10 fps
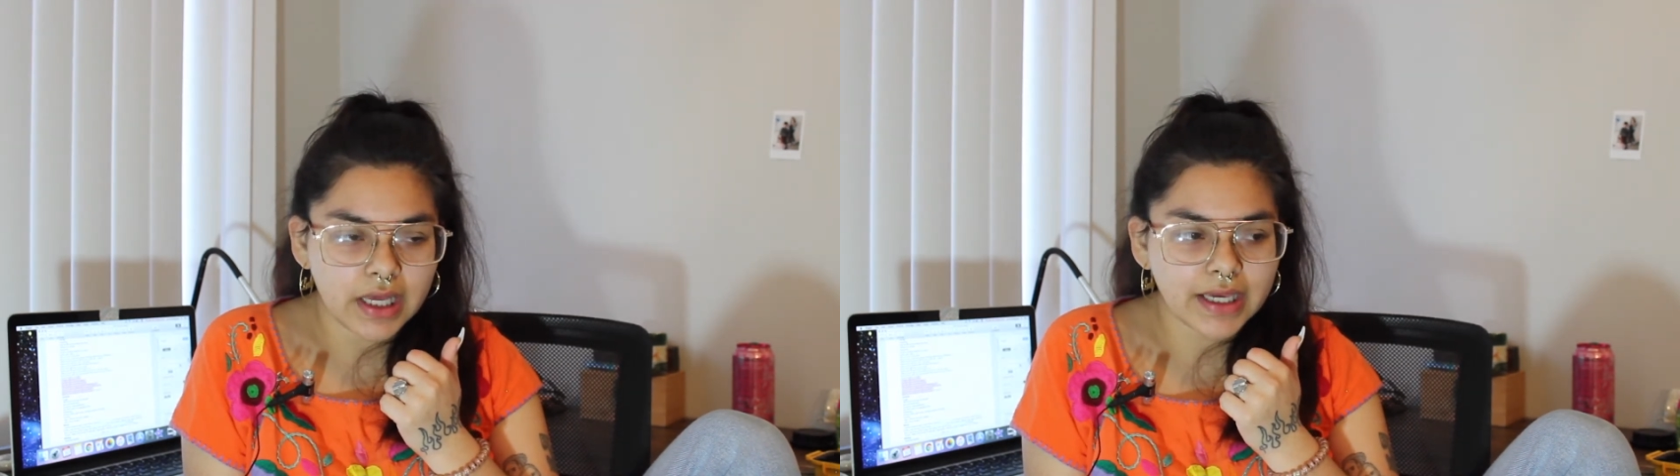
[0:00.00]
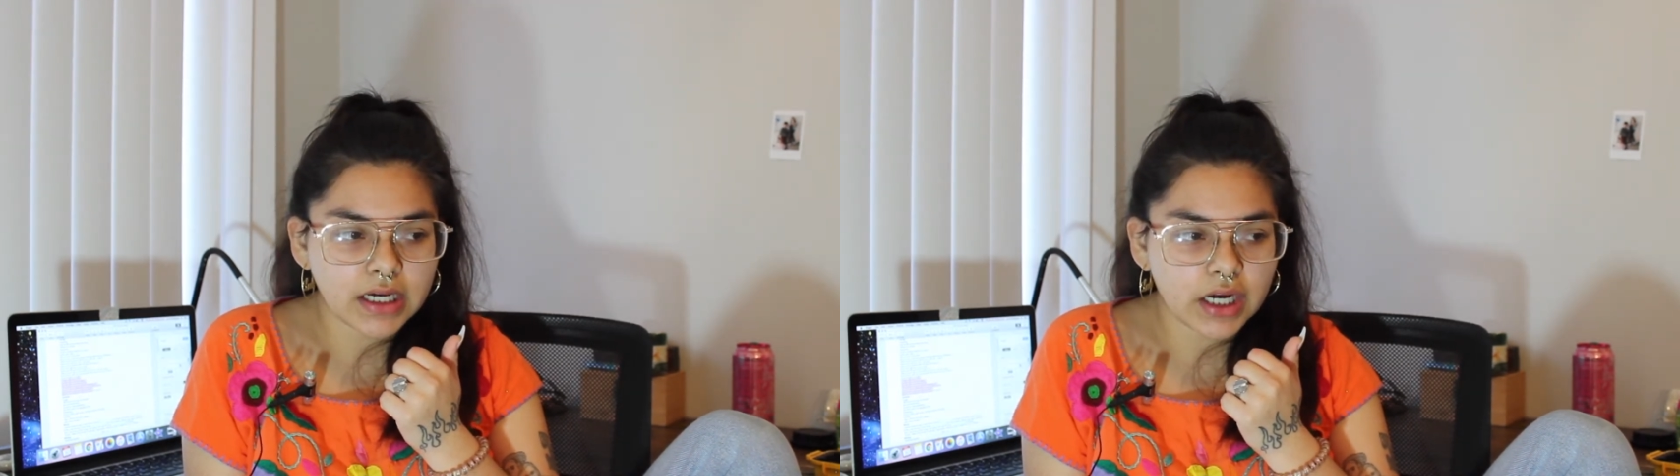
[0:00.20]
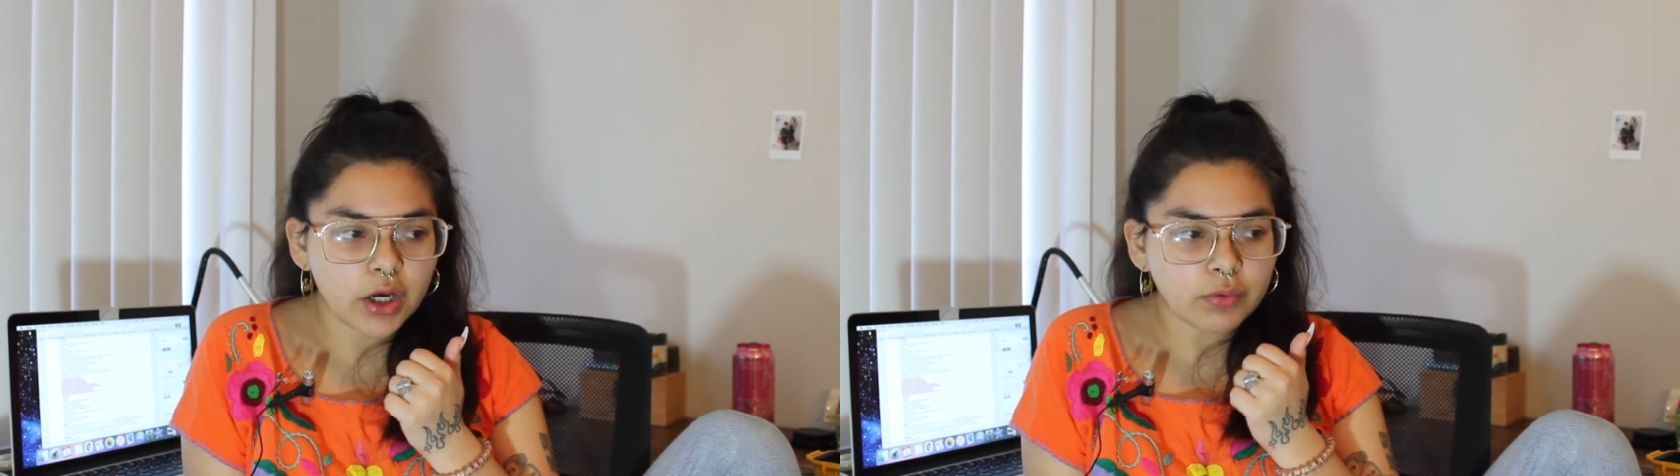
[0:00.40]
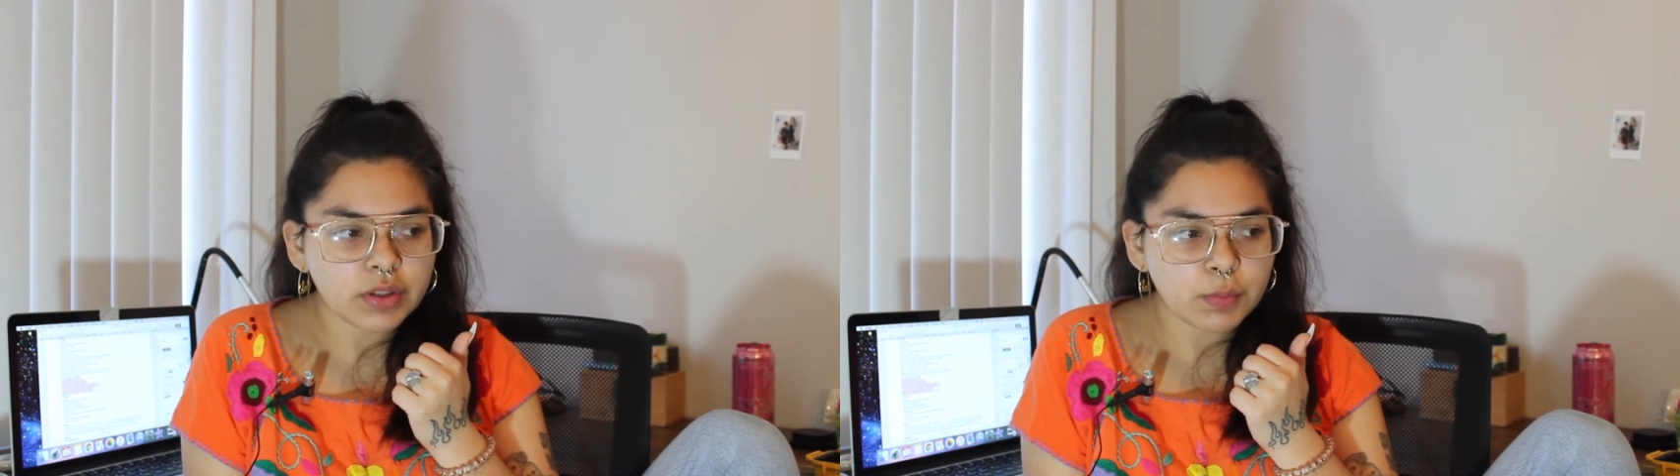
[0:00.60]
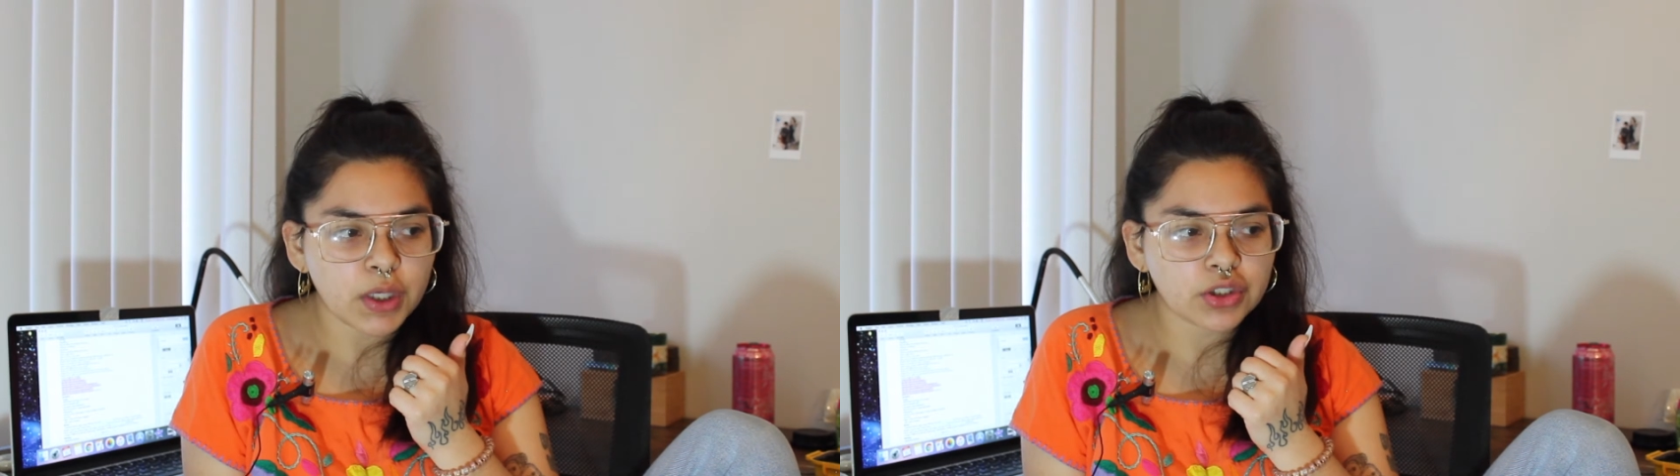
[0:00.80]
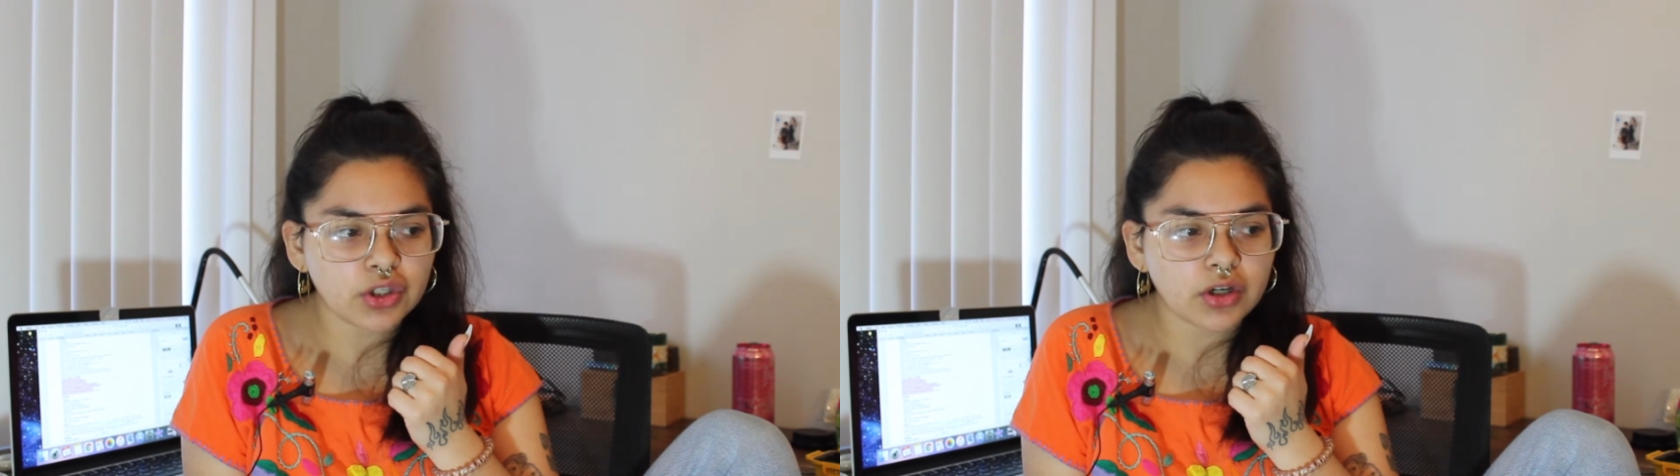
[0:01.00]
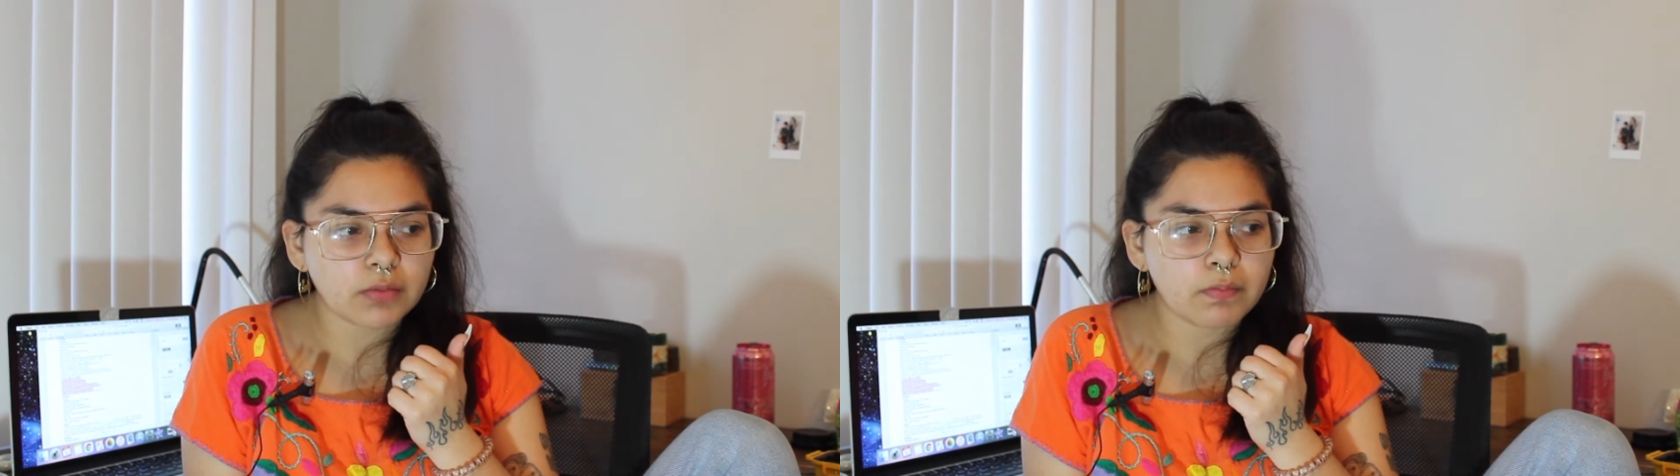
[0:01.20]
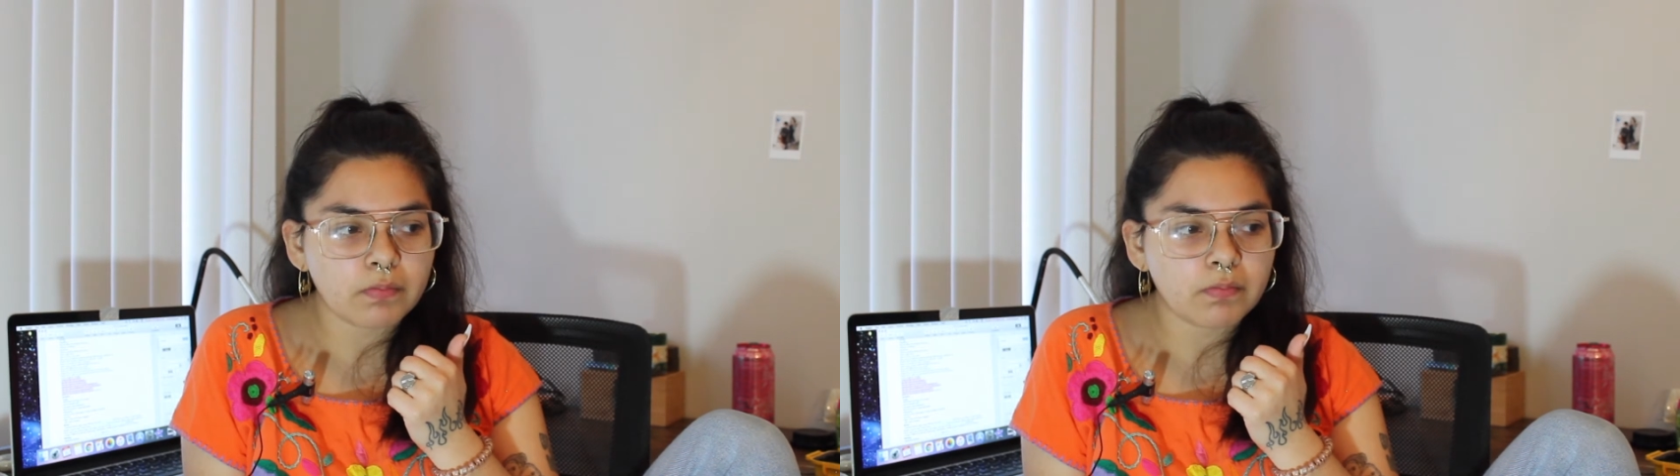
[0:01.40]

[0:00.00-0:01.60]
Like, I always pictured